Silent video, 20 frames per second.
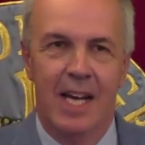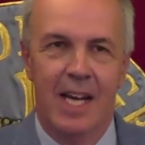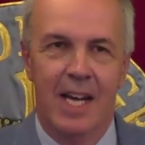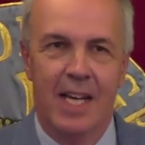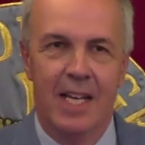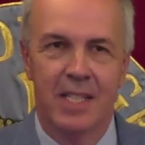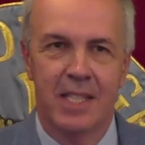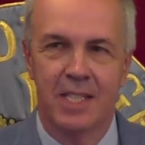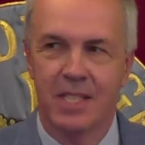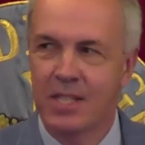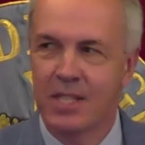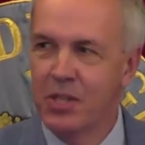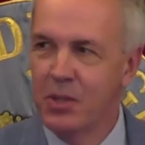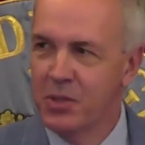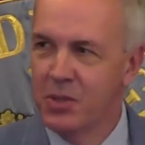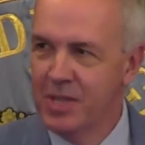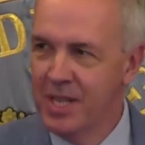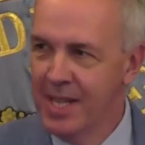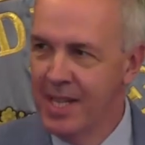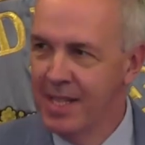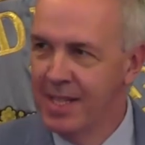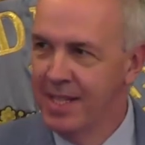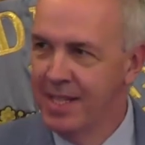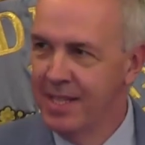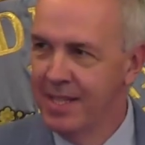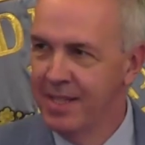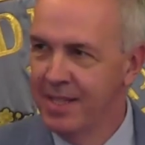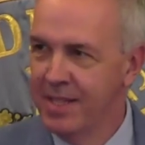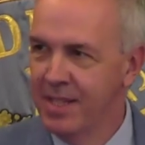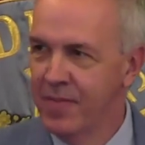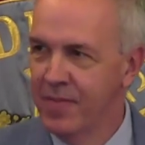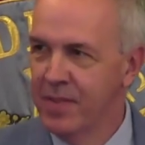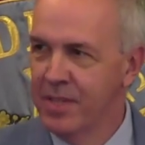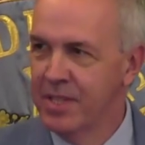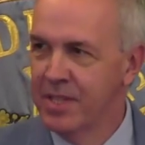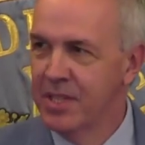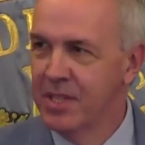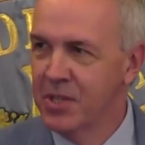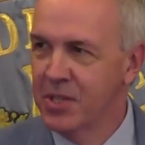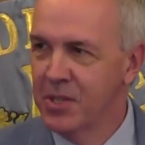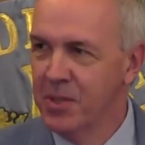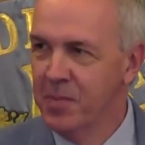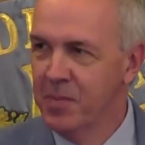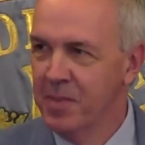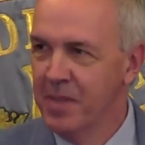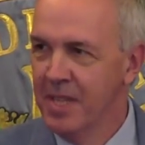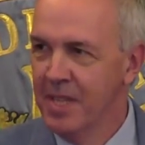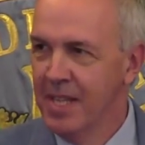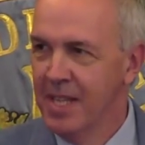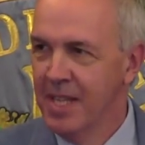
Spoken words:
As you said, dear Francisco,